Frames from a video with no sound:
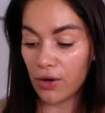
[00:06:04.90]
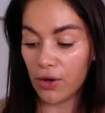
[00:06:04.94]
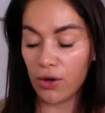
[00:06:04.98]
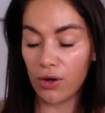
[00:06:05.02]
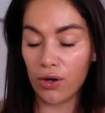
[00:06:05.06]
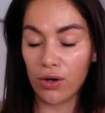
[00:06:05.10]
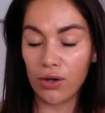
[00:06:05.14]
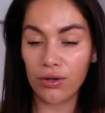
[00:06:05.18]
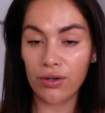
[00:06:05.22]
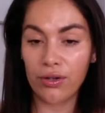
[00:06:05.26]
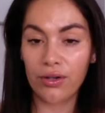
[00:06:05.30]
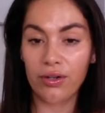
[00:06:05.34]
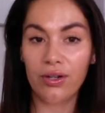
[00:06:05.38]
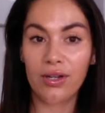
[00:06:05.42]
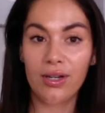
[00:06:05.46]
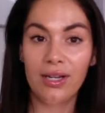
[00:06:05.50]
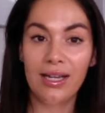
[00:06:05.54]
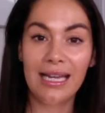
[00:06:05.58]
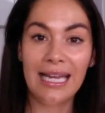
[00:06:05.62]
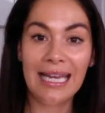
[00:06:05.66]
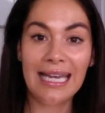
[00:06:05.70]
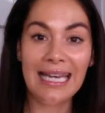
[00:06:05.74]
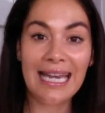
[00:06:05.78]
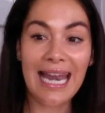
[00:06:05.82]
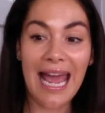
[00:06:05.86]
on
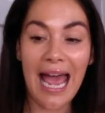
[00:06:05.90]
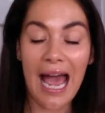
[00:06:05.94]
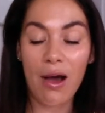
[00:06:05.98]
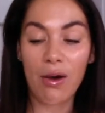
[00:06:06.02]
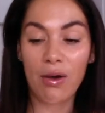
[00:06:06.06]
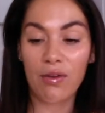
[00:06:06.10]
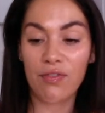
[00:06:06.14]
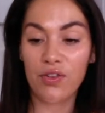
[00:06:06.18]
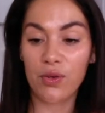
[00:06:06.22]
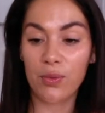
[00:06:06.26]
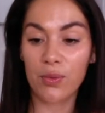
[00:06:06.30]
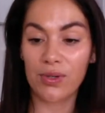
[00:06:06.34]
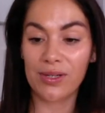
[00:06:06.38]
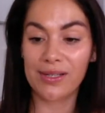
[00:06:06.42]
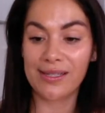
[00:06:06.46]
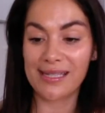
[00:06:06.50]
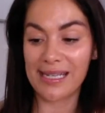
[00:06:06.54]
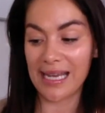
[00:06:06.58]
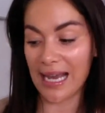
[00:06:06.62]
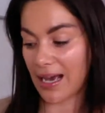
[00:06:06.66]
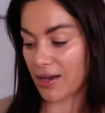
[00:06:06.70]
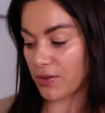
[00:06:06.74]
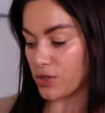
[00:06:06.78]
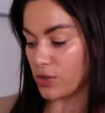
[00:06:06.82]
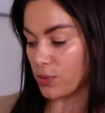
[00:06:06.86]
now if you want to
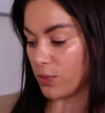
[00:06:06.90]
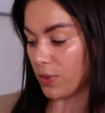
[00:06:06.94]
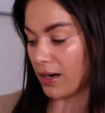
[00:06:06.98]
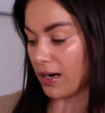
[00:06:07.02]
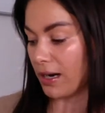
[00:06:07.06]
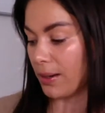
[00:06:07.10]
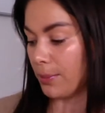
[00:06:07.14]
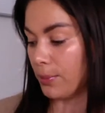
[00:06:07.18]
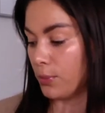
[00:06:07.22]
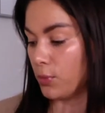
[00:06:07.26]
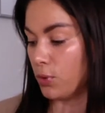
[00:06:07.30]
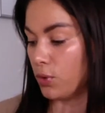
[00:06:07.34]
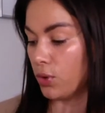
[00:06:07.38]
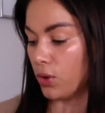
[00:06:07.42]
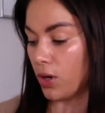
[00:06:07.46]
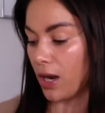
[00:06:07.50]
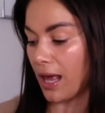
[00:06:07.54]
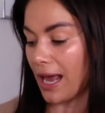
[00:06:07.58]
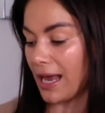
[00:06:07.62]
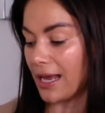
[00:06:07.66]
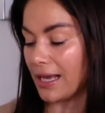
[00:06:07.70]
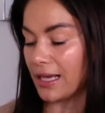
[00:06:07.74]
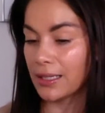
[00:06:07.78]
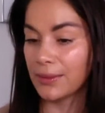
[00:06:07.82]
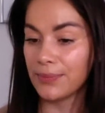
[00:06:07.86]
see how to wear it more
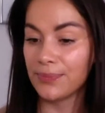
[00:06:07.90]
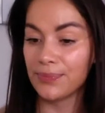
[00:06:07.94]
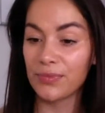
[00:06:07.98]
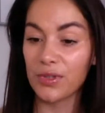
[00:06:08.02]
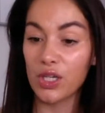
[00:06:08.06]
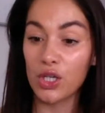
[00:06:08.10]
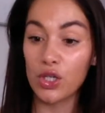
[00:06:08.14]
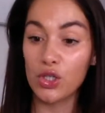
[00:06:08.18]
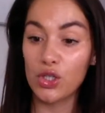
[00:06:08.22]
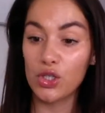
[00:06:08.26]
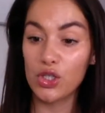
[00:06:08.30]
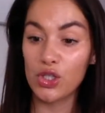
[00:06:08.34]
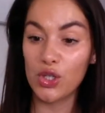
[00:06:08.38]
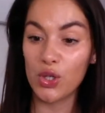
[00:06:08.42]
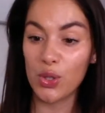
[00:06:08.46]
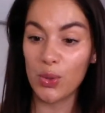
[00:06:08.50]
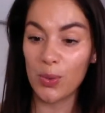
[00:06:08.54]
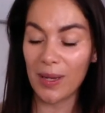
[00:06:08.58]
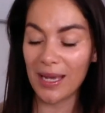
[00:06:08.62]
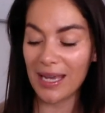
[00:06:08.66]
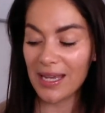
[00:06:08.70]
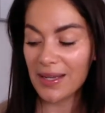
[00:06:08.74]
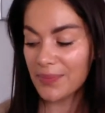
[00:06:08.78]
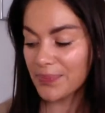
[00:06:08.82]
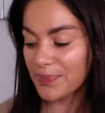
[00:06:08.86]
like
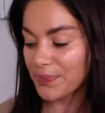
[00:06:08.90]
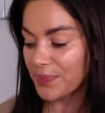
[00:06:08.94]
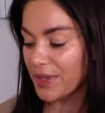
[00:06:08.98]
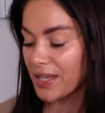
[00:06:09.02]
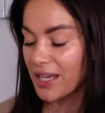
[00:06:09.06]
dewy.